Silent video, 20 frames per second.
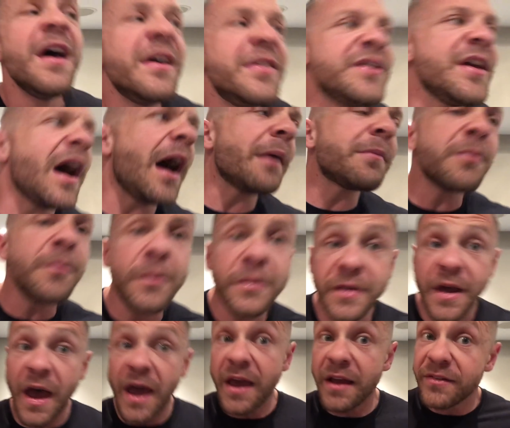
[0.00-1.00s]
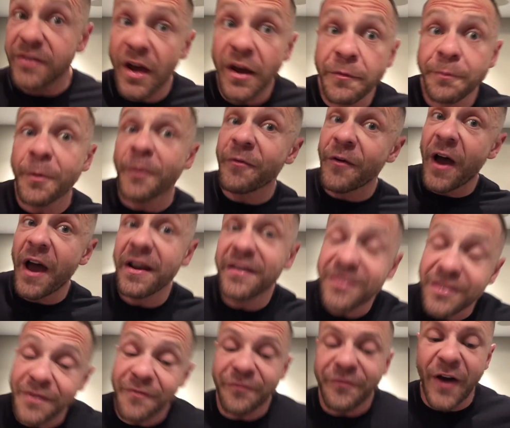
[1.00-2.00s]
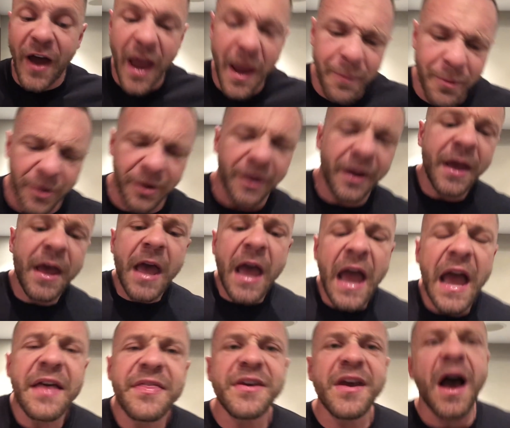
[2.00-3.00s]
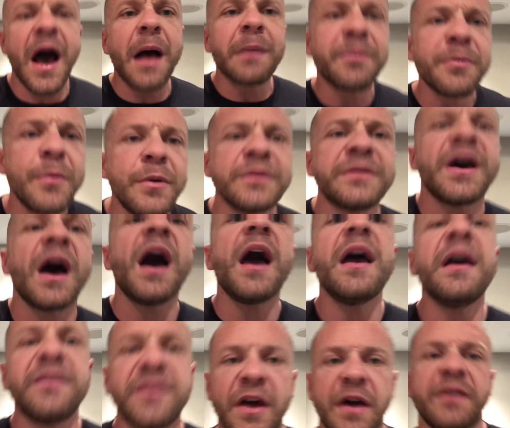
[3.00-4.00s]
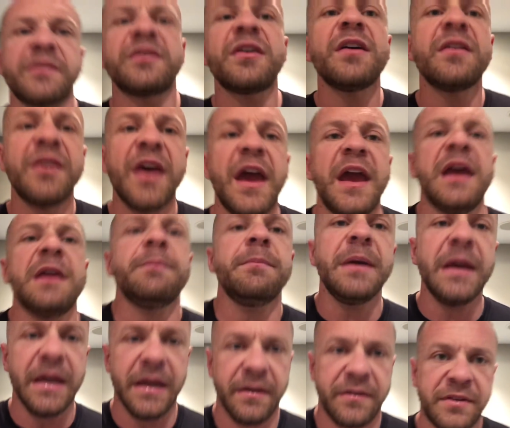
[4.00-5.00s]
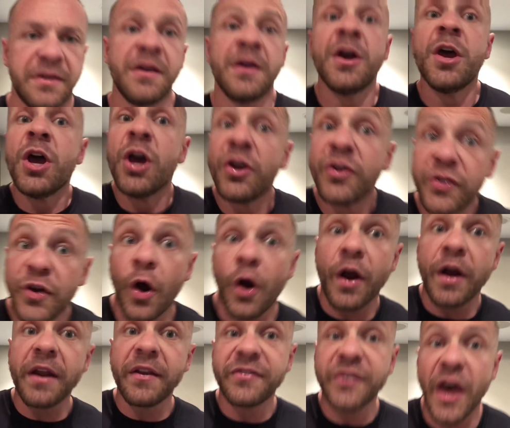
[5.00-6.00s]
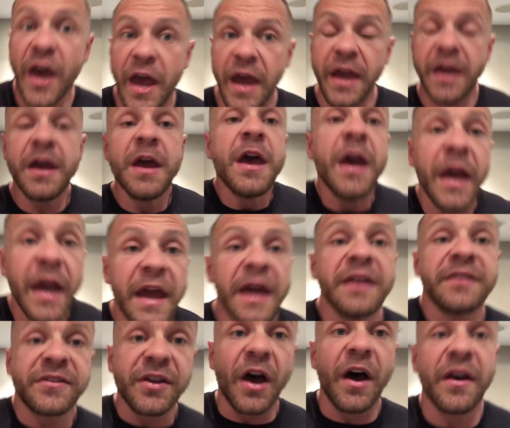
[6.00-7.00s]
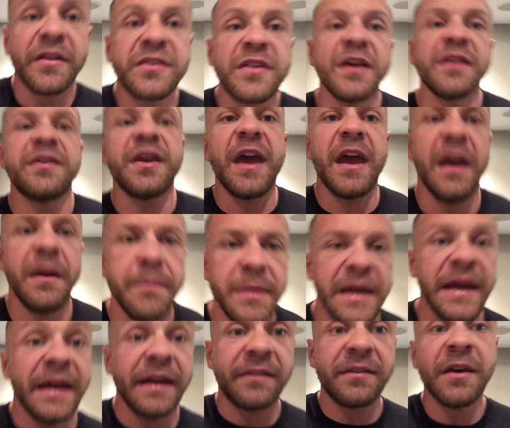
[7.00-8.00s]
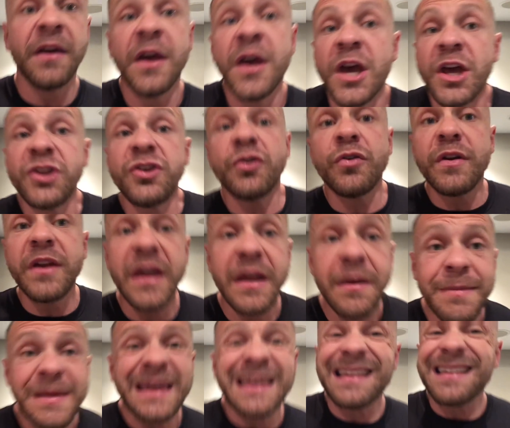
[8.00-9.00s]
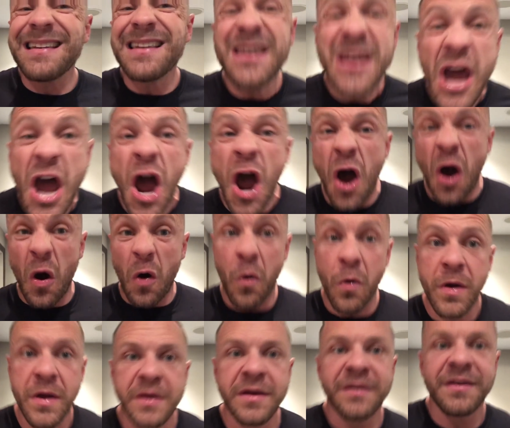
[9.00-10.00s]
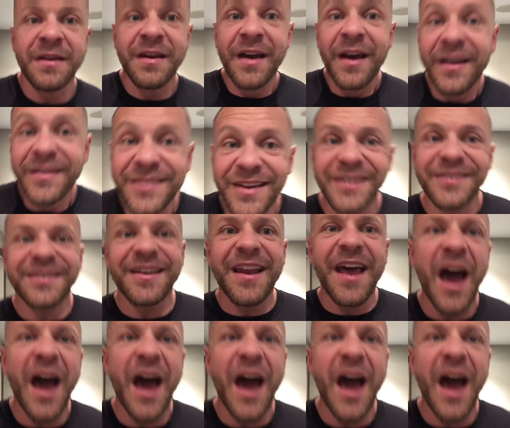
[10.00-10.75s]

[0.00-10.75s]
The optimal diet does provide some fiber, and the optimal diet does contain meat. Sorry to say, it does contain meat. Do you need meat? No. Does it